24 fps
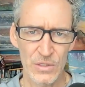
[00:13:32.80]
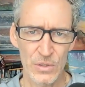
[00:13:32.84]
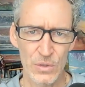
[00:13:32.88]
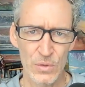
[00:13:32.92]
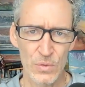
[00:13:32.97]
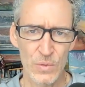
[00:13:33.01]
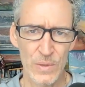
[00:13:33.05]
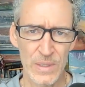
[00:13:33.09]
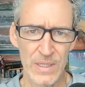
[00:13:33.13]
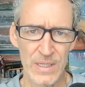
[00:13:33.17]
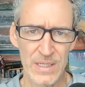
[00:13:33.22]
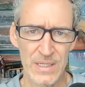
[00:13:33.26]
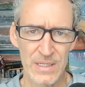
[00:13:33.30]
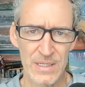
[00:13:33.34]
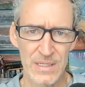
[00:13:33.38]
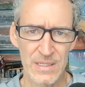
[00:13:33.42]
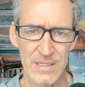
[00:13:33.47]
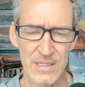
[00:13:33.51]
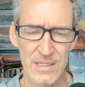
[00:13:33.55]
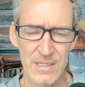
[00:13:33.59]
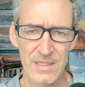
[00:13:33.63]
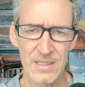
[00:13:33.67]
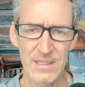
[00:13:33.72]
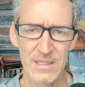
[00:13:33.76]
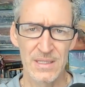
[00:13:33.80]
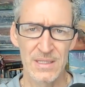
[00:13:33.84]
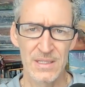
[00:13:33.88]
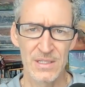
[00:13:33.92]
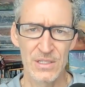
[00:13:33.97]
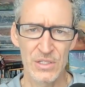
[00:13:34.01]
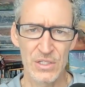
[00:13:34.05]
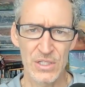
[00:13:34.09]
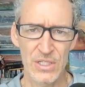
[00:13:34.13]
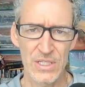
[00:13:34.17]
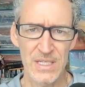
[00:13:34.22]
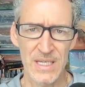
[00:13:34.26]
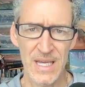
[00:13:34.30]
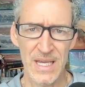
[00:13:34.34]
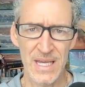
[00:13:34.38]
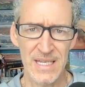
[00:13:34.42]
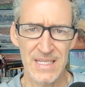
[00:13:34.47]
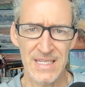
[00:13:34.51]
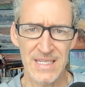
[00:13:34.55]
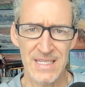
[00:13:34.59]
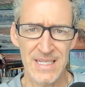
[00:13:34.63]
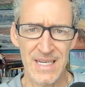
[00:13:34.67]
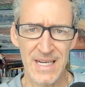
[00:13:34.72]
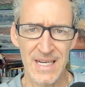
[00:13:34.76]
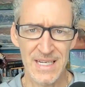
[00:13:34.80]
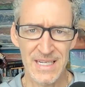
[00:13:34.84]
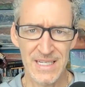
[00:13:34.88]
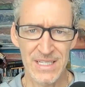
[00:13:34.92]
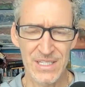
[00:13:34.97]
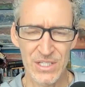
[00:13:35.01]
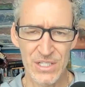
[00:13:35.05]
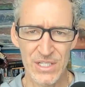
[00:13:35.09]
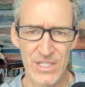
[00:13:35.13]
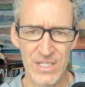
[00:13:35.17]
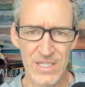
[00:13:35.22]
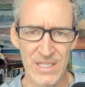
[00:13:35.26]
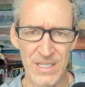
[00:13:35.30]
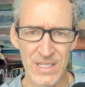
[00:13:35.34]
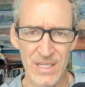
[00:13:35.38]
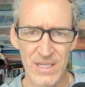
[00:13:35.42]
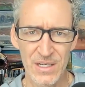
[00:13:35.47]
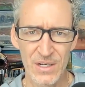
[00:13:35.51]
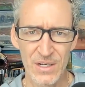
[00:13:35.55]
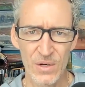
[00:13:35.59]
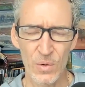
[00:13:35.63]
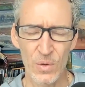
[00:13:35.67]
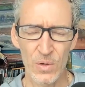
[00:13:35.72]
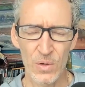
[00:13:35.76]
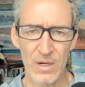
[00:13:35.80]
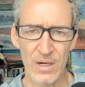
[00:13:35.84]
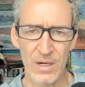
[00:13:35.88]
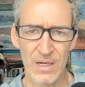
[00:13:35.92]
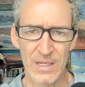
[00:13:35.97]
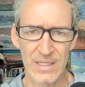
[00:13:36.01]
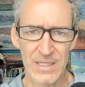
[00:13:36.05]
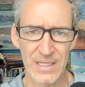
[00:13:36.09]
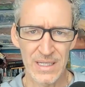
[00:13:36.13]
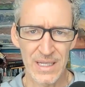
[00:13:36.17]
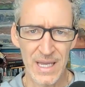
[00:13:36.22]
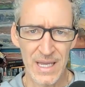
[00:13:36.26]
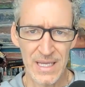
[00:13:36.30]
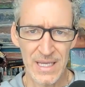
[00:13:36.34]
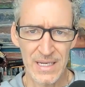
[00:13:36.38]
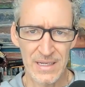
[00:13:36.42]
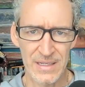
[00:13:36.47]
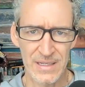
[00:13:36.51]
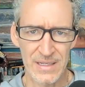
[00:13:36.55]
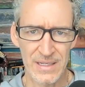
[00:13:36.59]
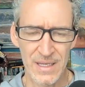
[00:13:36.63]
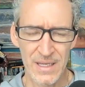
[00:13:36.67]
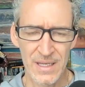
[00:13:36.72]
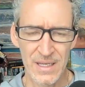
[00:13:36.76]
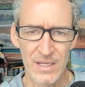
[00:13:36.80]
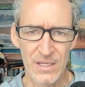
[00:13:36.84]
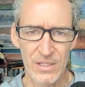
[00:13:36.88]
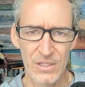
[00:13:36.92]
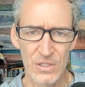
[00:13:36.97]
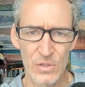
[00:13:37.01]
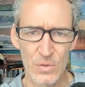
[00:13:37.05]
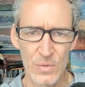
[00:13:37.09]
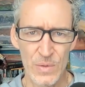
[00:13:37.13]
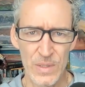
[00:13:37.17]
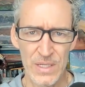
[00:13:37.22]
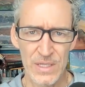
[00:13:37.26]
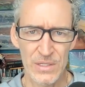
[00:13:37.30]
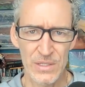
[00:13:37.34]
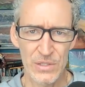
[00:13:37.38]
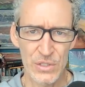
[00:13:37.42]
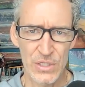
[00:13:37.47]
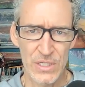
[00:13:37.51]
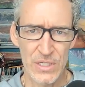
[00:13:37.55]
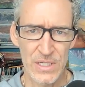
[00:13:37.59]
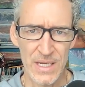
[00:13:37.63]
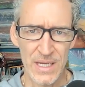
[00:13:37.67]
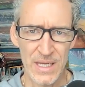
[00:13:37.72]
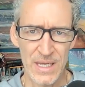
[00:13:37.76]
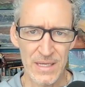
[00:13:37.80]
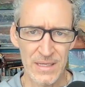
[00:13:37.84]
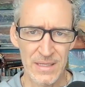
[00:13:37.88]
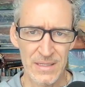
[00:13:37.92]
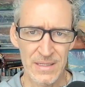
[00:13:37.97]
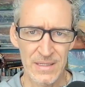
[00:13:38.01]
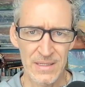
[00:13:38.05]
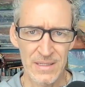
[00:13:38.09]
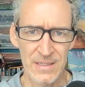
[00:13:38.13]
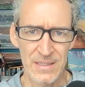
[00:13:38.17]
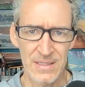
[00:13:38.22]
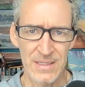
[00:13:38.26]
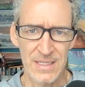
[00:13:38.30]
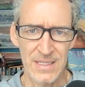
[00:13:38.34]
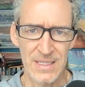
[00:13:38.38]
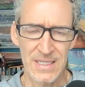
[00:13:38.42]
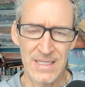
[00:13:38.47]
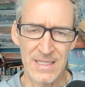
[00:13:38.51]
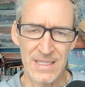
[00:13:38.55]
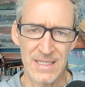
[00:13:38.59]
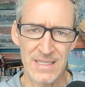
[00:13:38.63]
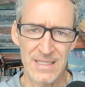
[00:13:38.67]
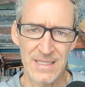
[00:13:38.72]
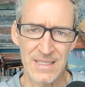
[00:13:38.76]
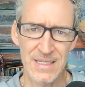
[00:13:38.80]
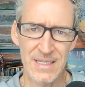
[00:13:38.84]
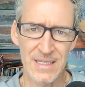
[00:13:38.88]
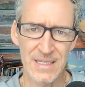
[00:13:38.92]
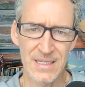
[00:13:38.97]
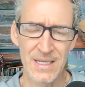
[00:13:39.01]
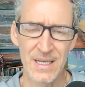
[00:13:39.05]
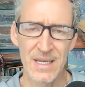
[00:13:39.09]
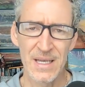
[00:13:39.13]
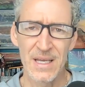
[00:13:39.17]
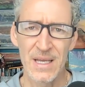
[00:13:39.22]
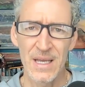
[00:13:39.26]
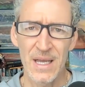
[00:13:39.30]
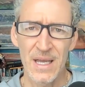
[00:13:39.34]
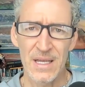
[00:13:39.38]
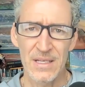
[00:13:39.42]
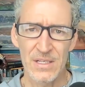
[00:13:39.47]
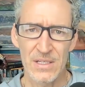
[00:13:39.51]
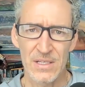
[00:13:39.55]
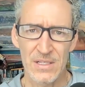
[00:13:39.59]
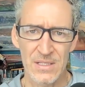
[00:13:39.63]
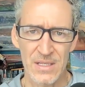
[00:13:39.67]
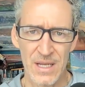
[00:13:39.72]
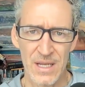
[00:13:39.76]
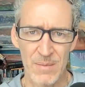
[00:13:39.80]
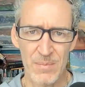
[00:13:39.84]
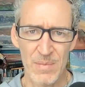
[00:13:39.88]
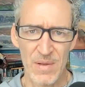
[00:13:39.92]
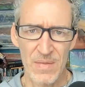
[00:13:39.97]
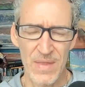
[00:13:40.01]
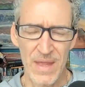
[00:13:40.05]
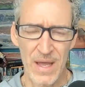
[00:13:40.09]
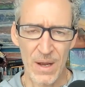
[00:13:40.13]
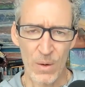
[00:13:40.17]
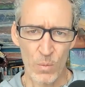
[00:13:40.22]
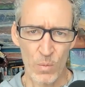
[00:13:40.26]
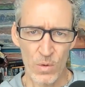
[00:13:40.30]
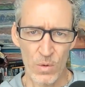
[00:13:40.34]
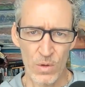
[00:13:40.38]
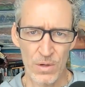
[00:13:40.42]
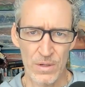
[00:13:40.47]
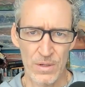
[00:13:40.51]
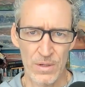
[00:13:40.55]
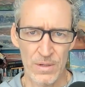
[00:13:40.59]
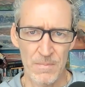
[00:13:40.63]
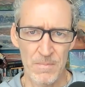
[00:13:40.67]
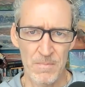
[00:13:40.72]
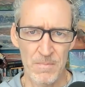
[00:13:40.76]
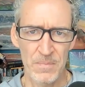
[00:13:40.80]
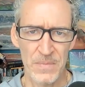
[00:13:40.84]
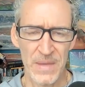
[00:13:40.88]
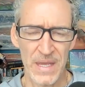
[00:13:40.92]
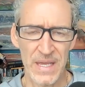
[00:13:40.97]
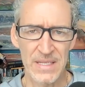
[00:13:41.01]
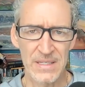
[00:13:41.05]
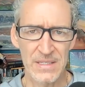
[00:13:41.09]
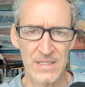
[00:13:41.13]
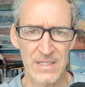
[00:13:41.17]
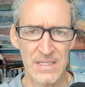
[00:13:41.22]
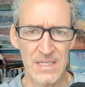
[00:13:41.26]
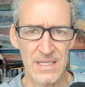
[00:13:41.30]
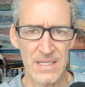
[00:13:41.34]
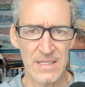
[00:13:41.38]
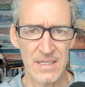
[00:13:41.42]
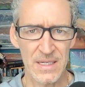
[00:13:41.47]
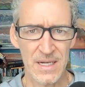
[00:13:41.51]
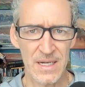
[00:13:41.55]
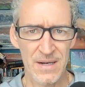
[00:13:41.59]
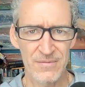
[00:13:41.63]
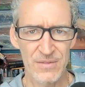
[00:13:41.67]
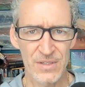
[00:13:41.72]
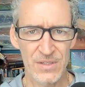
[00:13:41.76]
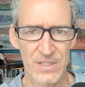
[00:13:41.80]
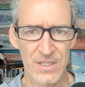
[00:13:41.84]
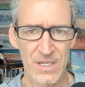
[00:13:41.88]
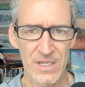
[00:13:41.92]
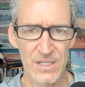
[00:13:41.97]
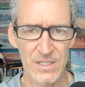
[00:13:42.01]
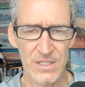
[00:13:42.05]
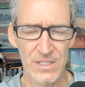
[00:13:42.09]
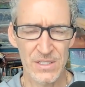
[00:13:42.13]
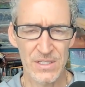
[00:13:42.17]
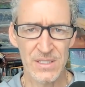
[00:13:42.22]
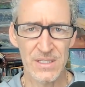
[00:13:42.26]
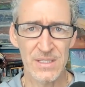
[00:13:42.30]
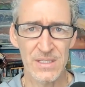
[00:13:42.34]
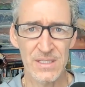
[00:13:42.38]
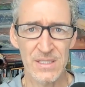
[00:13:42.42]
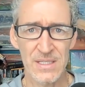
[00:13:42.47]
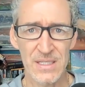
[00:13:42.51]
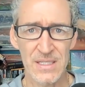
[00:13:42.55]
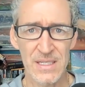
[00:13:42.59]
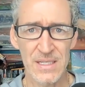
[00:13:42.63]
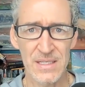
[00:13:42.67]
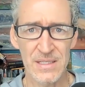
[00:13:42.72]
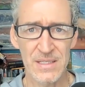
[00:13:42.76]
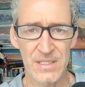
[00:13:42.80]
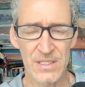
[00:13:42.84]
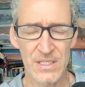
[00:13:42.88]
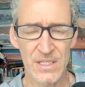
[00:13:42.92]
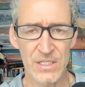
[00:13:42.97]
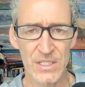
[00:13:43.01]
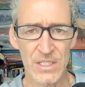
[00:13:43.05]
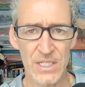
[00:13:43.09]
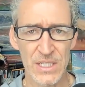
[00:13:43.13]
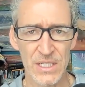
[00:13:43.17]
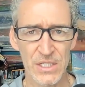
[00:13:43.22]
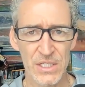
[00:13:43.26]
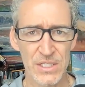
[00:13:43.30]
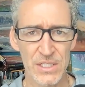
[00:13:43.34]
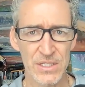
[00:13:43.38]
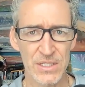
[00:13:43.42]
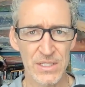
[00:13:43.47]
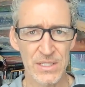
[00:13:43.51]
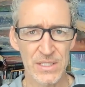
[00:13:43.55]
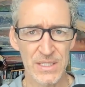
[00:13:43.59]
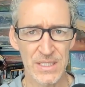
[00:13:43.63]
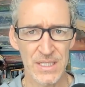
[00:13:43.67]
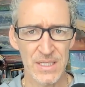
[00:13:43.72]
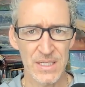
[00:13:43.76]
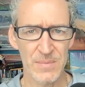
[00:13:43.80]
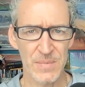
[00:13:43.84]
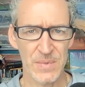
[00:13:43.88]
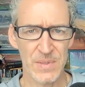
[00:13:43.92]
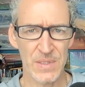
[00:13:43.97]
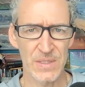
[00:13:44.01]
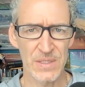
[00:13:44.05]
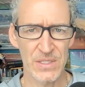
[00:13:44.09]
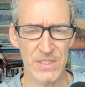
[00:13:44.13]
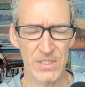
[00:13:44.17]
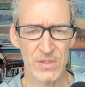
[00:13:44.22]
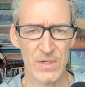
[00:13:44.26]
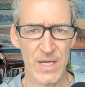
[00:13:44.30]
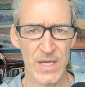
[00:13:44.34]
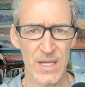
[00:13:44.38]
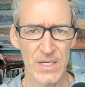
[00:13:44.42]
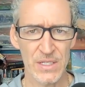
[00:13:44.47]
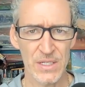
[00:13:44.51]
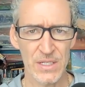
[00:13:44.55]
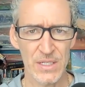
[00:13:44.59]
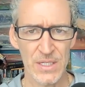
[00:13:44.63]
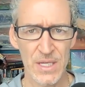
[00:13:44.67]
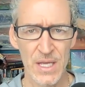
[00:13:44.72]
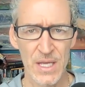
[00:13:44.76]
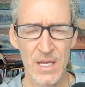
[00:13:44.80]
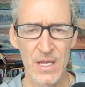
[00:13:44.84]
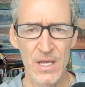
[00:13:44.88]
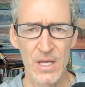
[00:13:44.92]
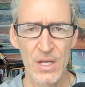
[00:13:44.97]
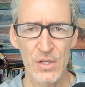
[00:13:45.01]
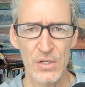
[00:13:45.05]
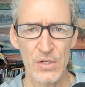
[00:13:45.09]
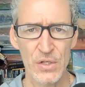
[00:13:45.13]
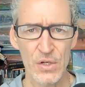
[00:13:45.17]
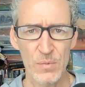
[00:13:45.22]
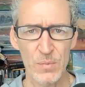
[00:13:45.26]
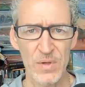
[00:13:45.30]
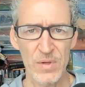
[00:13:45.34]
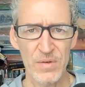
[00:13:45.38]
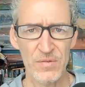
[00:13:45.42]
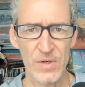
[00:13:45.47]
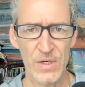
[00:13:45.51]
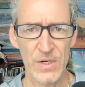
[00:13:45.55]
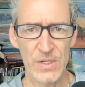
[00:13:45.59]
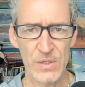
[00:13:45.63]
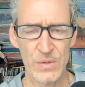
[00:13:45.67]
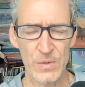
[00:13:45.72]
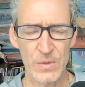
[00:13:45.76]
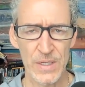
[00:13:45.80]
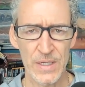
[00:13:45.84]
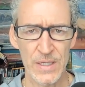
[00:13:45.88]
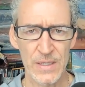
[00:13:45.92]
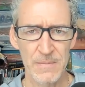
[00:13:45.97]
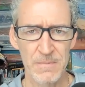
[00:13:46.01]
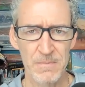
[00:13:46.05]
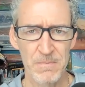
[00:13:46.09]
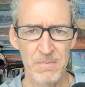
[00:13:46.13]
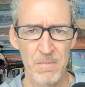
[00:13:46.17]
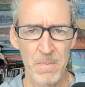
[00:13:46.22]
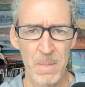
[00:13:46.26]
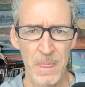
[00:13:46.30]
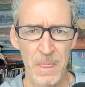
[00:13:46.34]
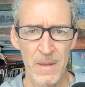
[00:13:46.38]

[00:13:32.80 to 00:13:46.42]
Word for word: U N G A T I N G, or ungated U N G A T E D. Just type in that word and see the conversations and see the suggestions and the tips and the strategies. So don't be frustrated.